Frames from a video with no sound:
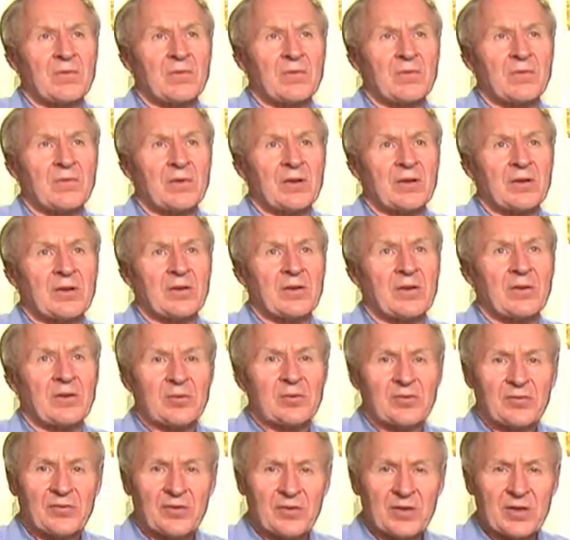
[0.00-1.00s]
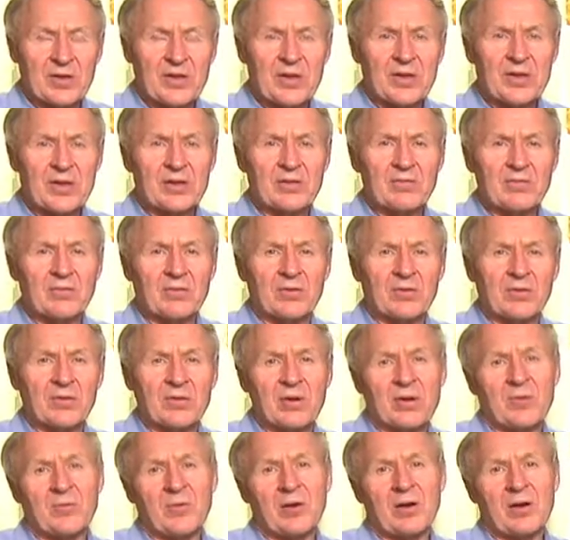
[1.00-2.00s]
when it calls for heat, will
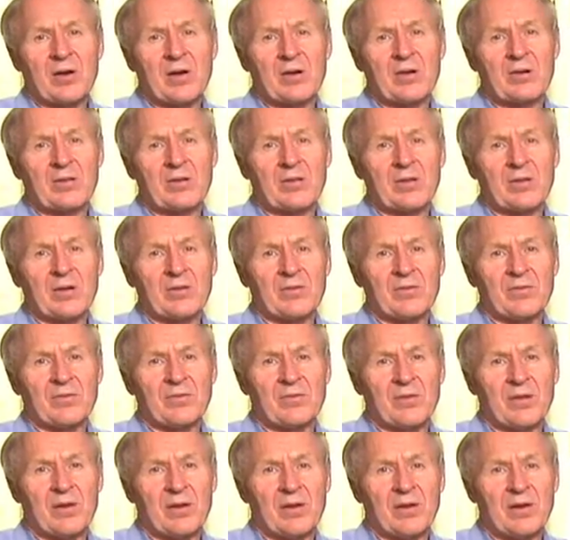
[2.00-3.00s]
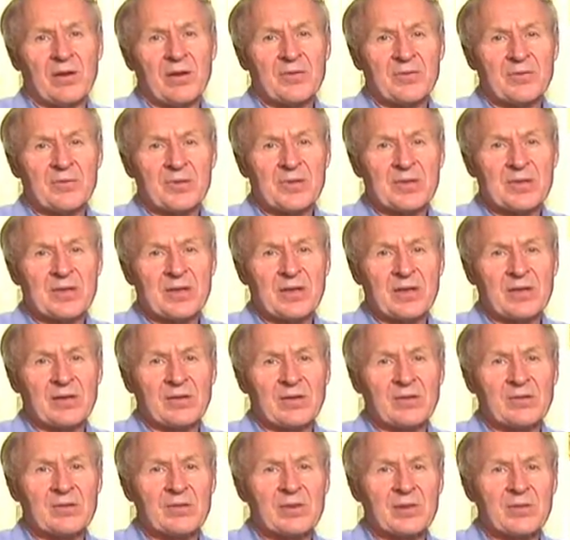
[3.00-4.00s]
come on
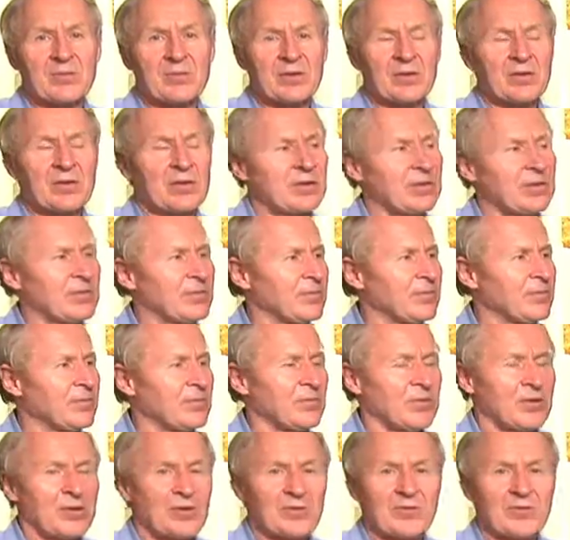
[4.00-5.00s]
100%. Some of the more